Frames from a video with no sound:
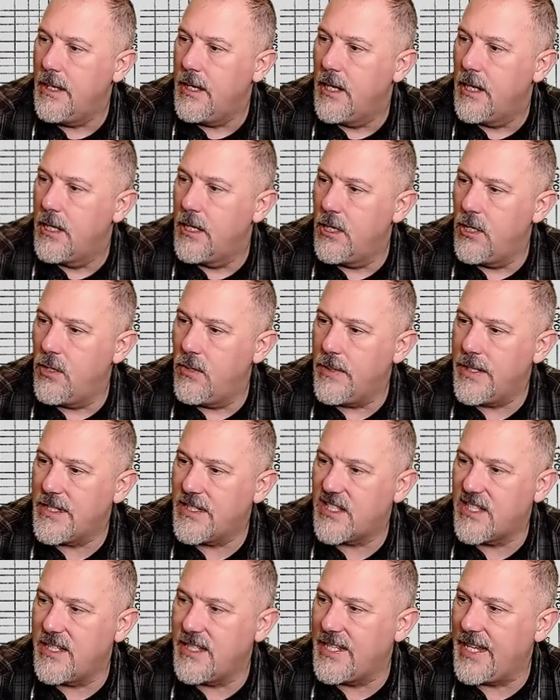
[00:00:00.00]
Low
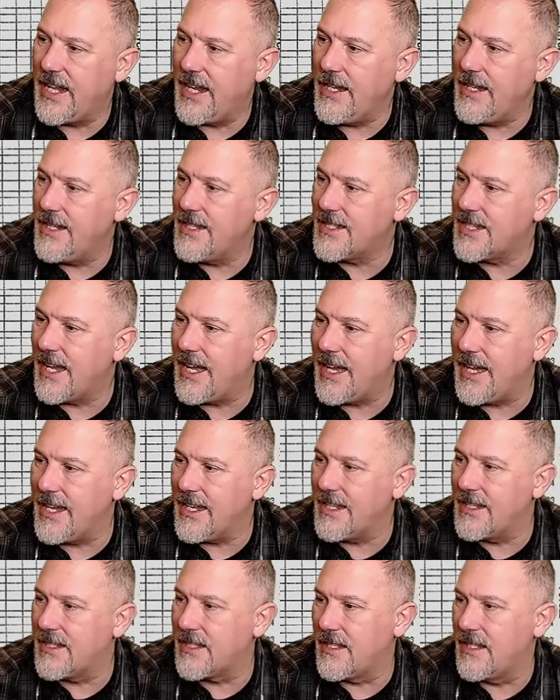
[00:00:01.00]
instantaneous, high
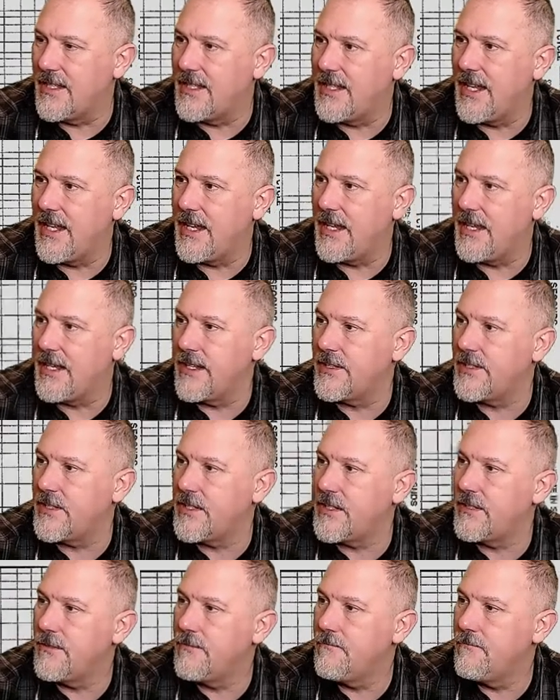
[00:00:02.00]
instantaneous.